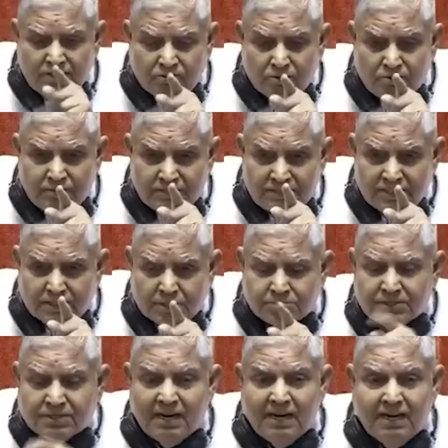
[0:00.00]
to which they
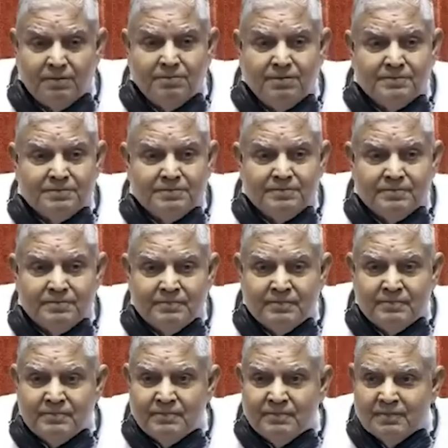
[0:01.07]
subscribe
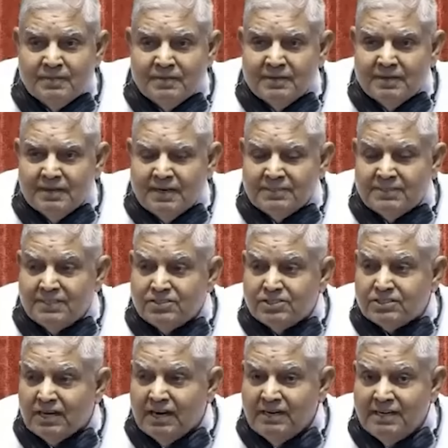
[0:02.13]
is in
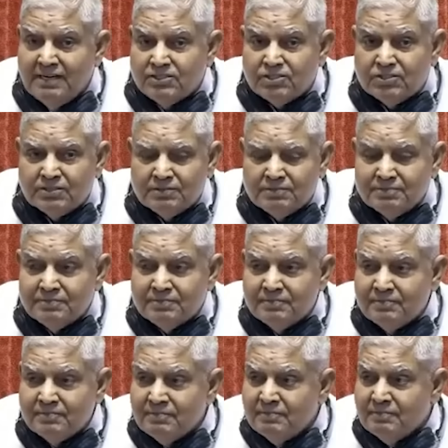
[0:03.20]
silence.
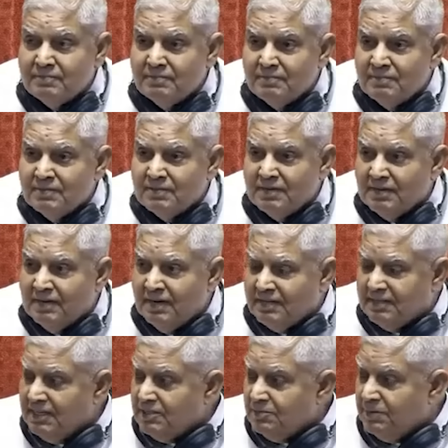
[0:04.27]
It
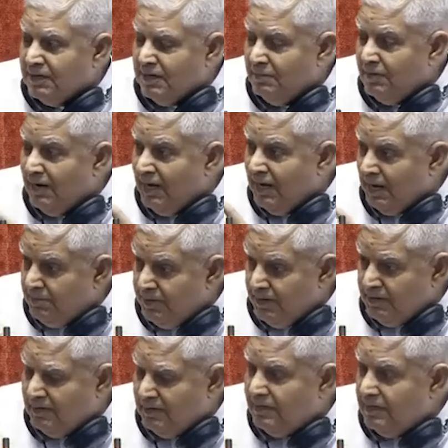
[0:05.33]
has become a
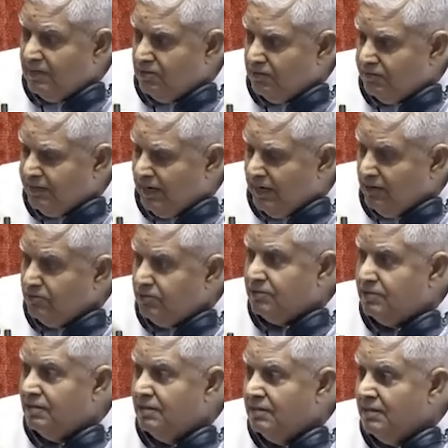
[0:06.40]
habit, leader of the
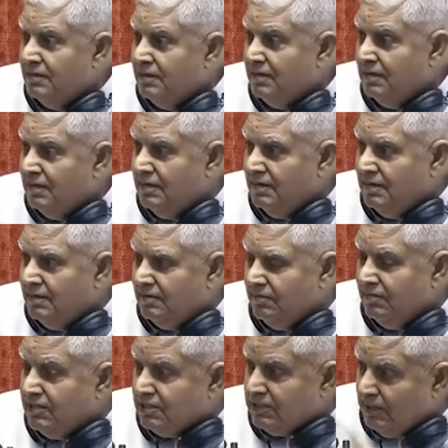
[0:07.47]
house,
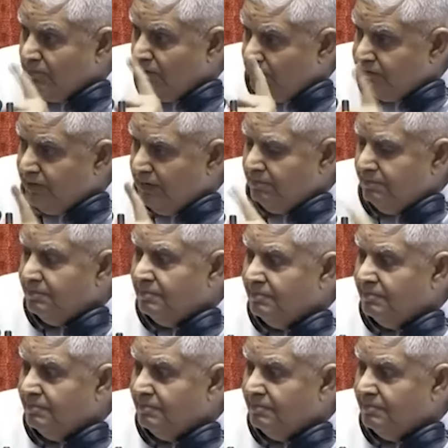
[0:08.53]
with some of them,